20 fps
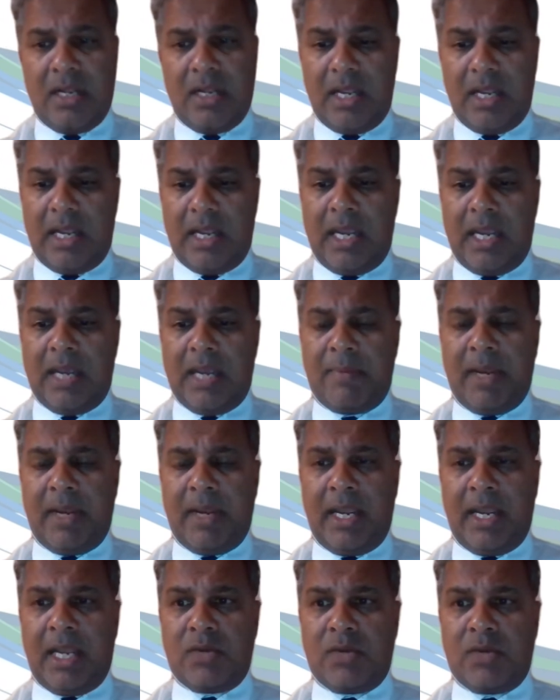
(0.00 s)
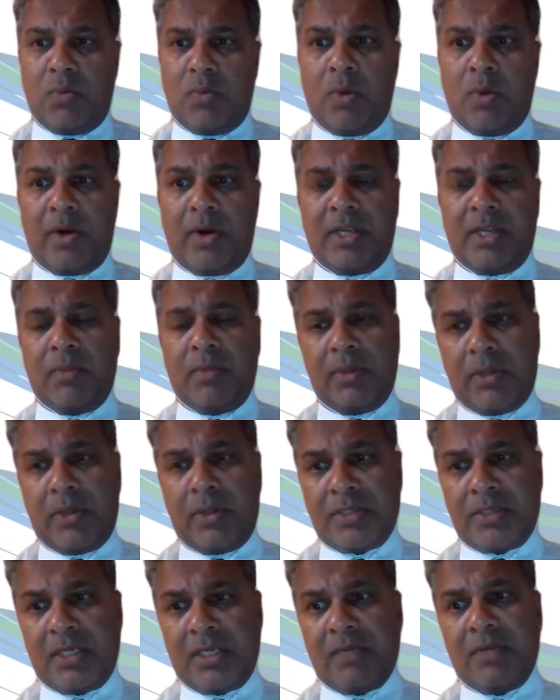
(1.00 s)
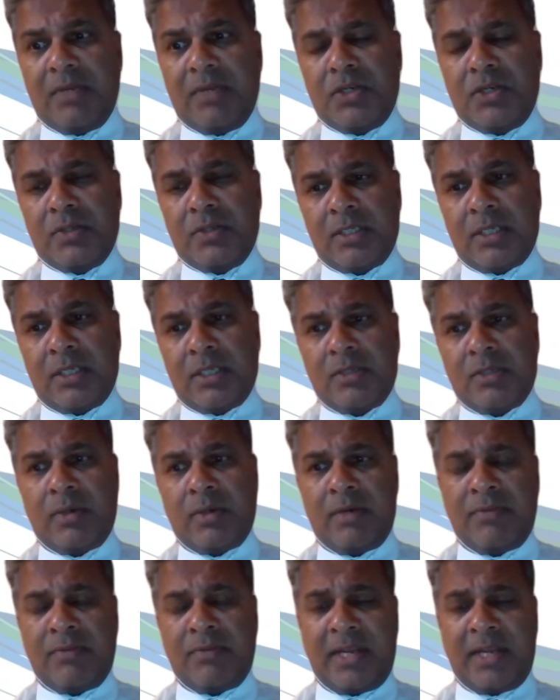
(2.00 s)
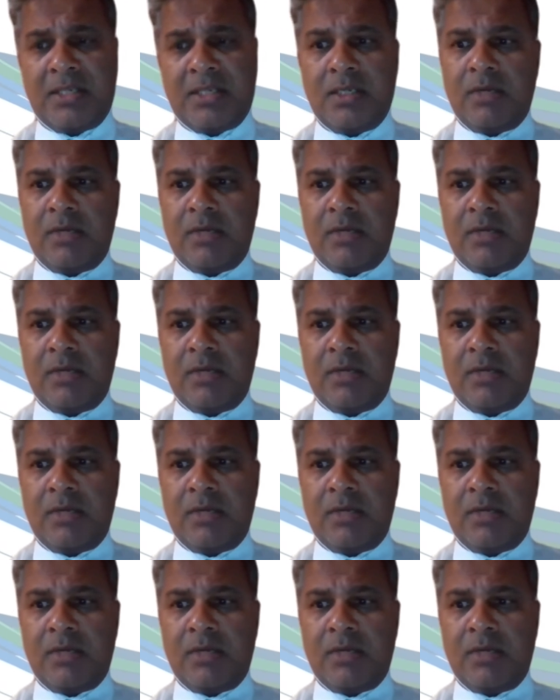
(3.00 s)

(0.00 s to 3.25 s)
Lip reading: and working with those individuals, those who are infected.